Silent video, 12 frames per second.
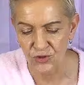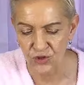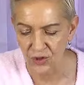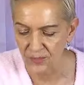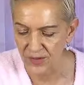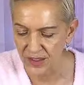
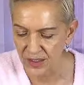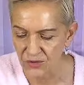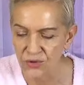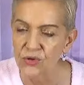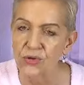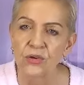job that
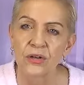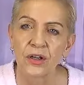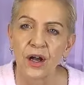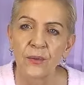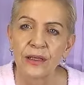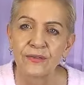you're
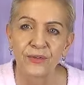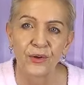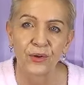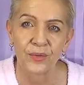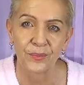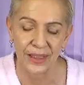going
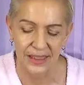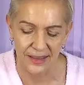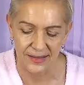for and being